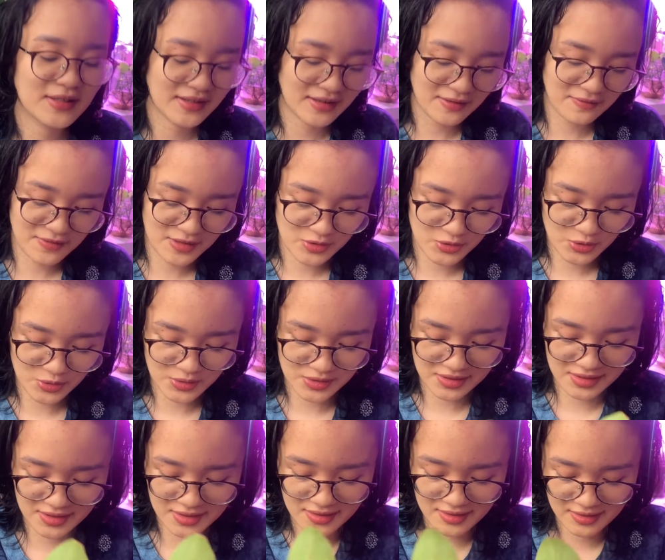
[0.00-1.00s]

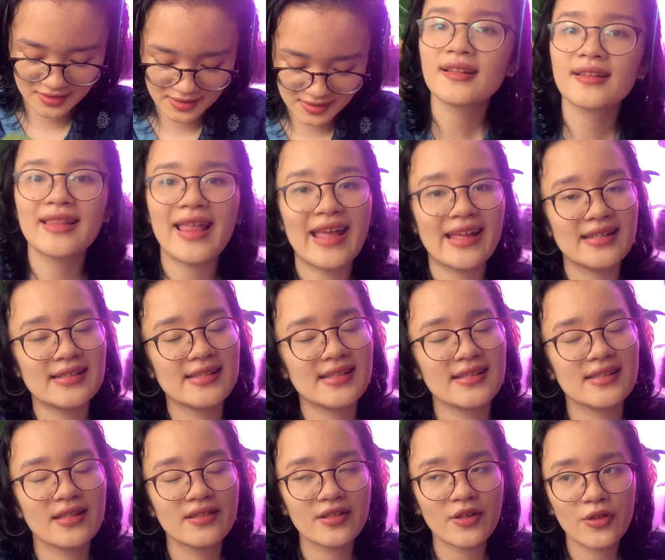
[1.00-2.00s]
eventually. Next
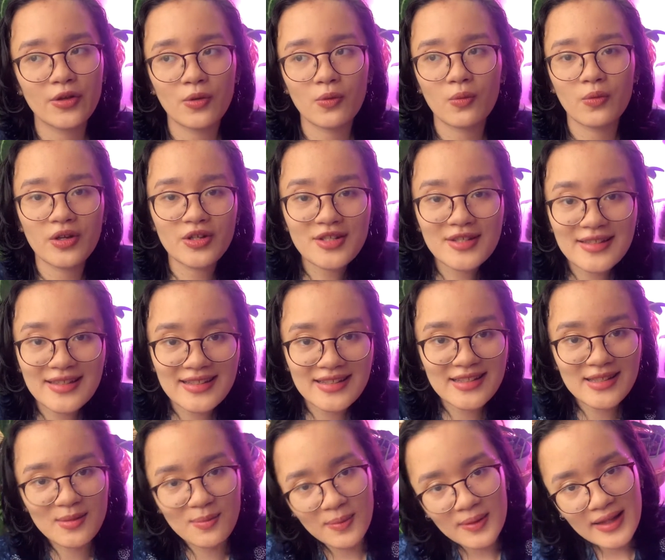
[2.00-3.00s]
is another wish
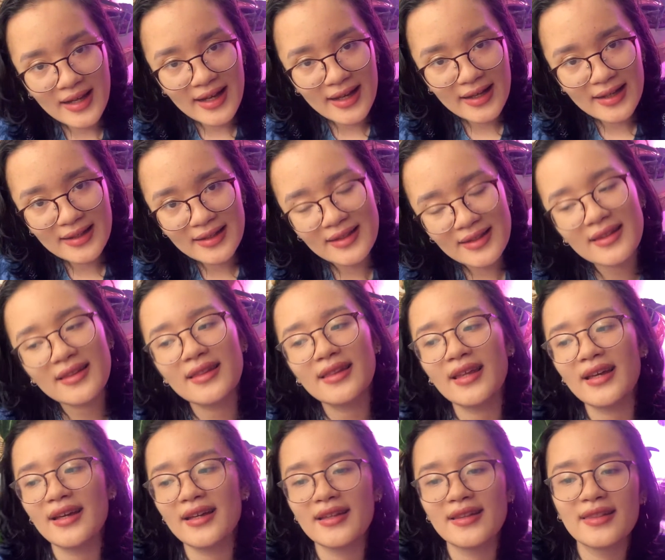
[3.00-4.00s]
list plant
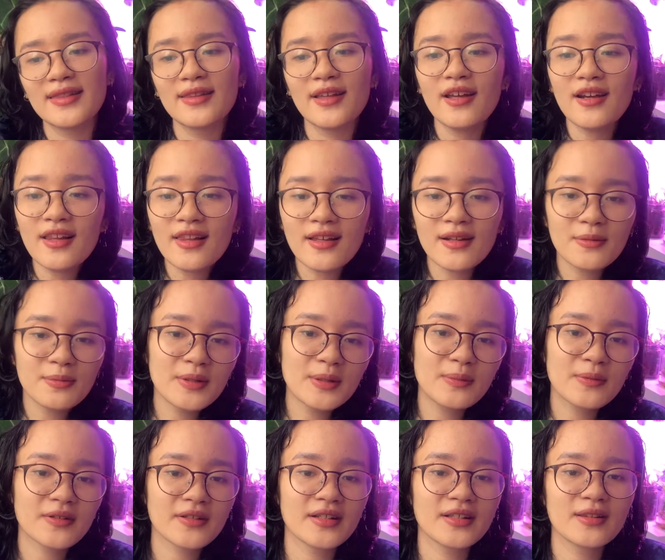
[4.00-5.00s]
that not a lot of
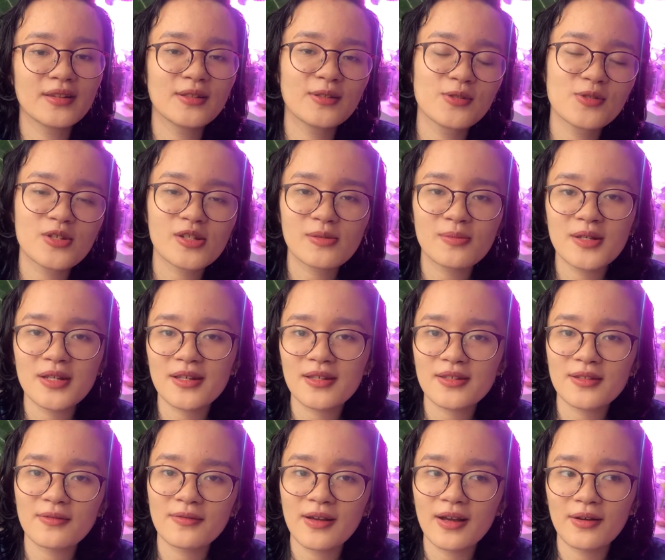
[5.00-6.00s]
people are into just because
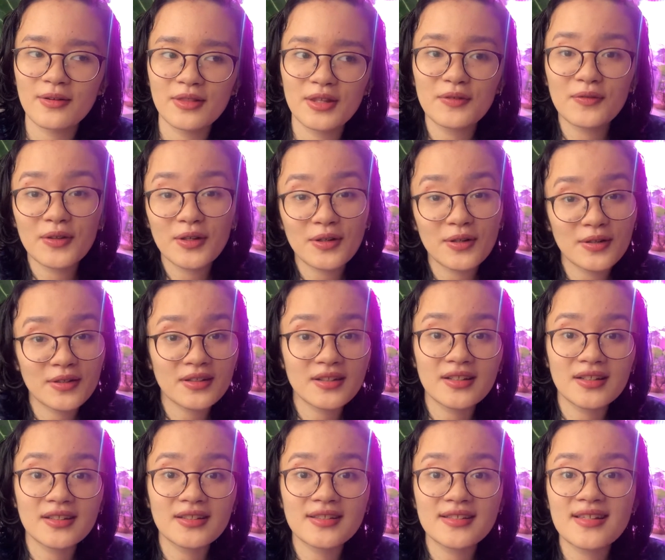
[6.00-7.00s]
of how difficult it
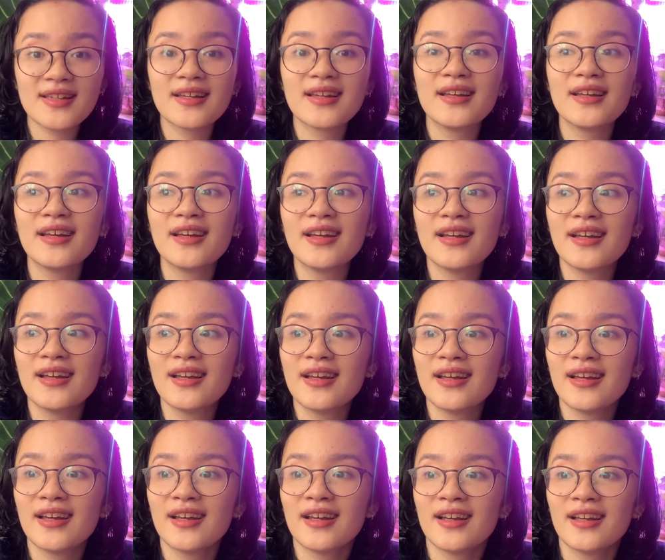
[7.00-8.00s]
is
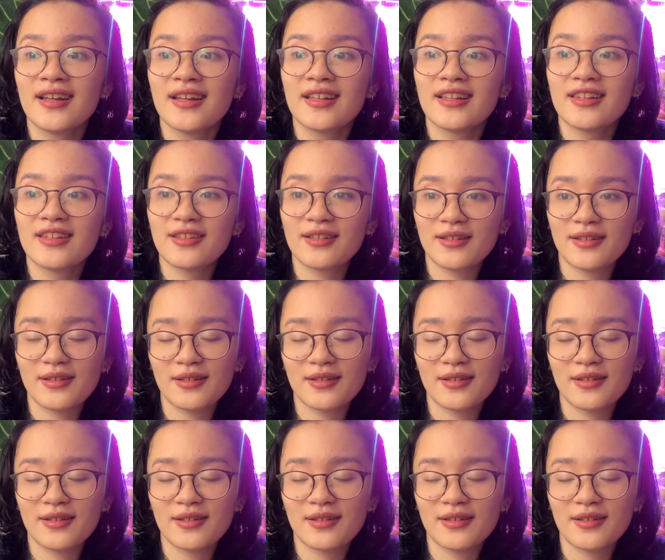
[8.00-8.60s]
to